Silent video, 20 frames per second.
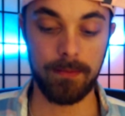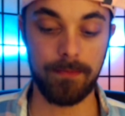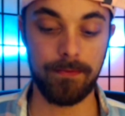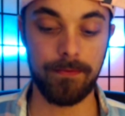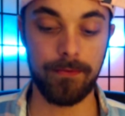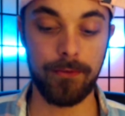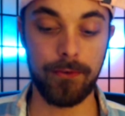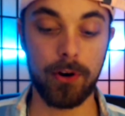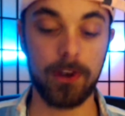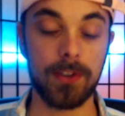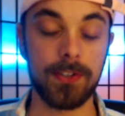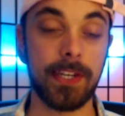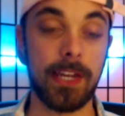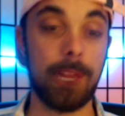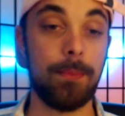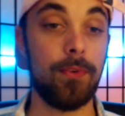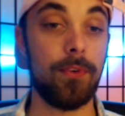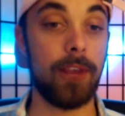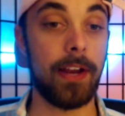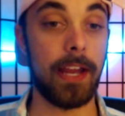for
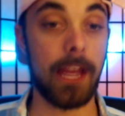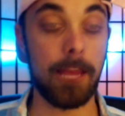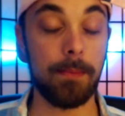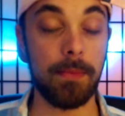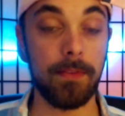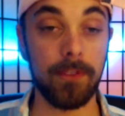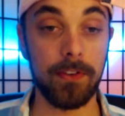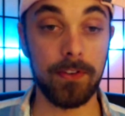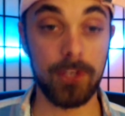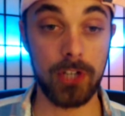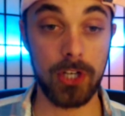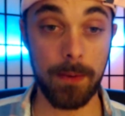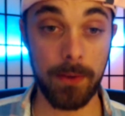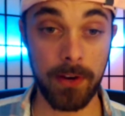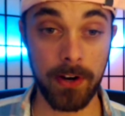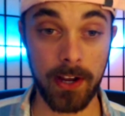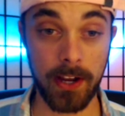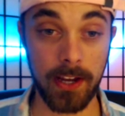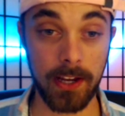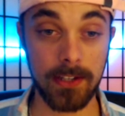example, I am a
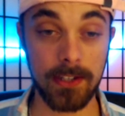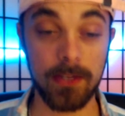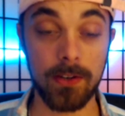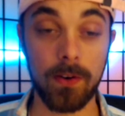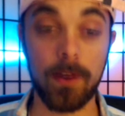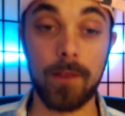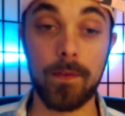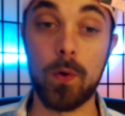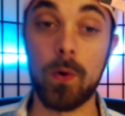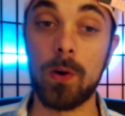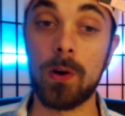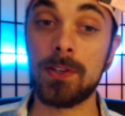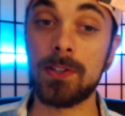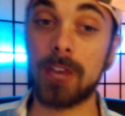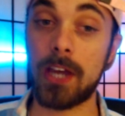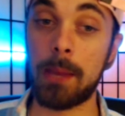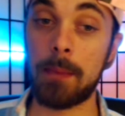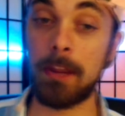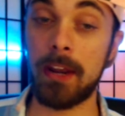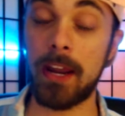Gemini, so of course
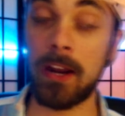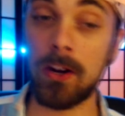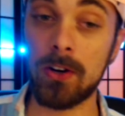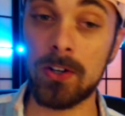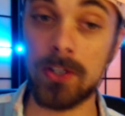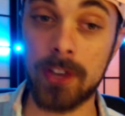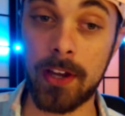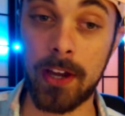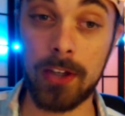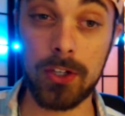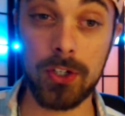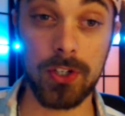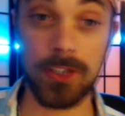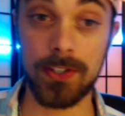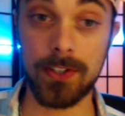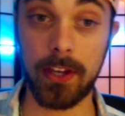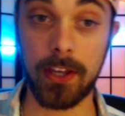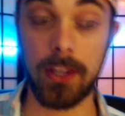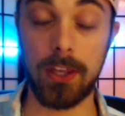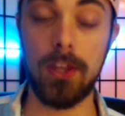I am an air sign
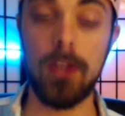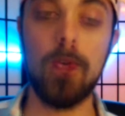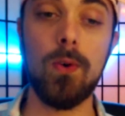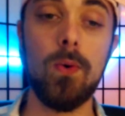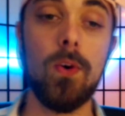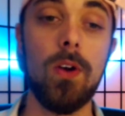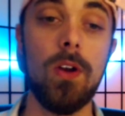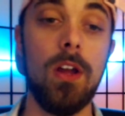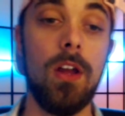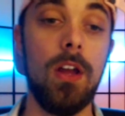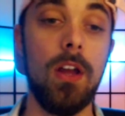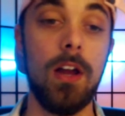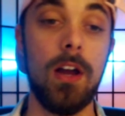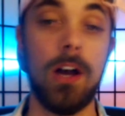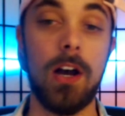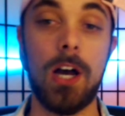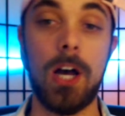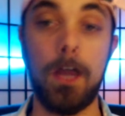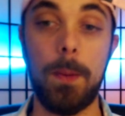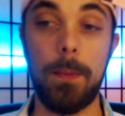just like you,
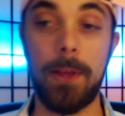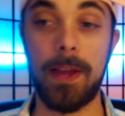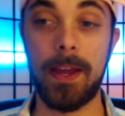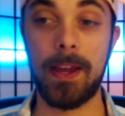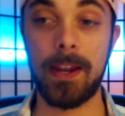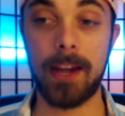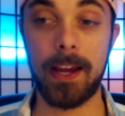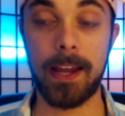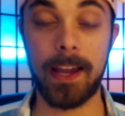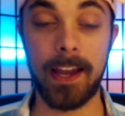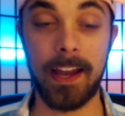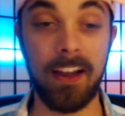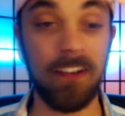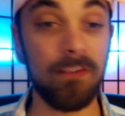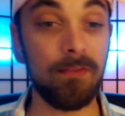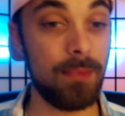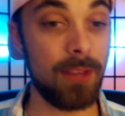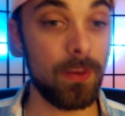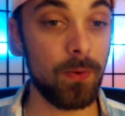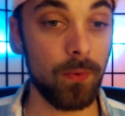and I
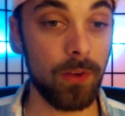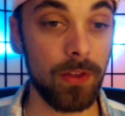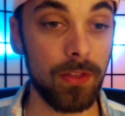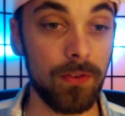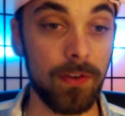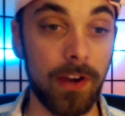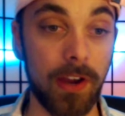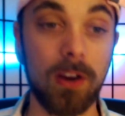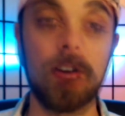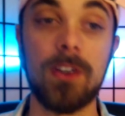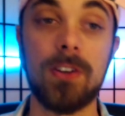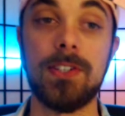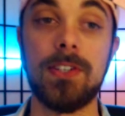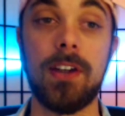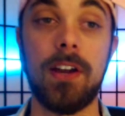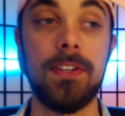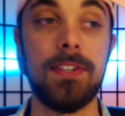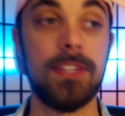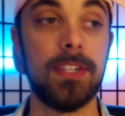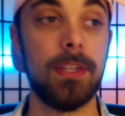have been with fire
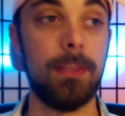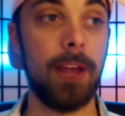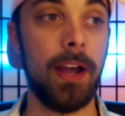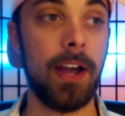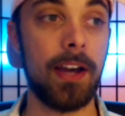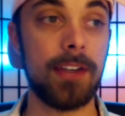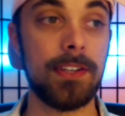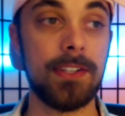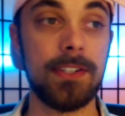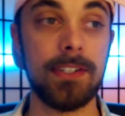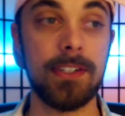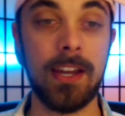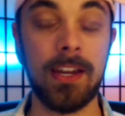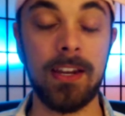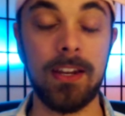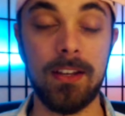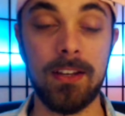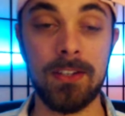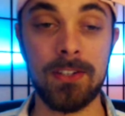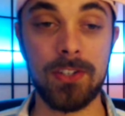signs in the past, and
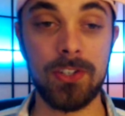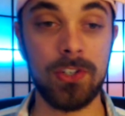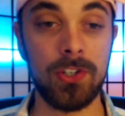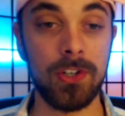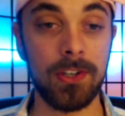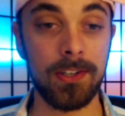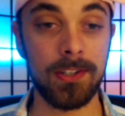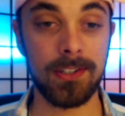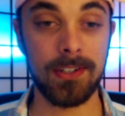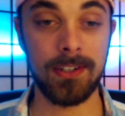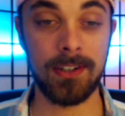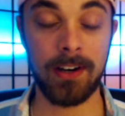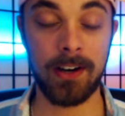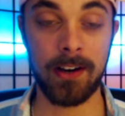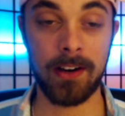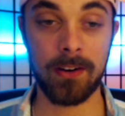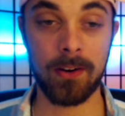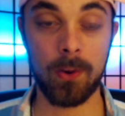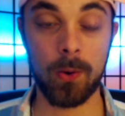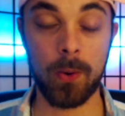it is just
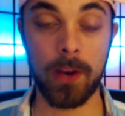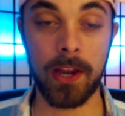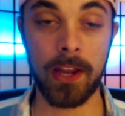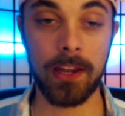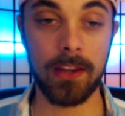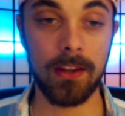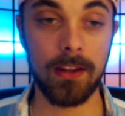not quite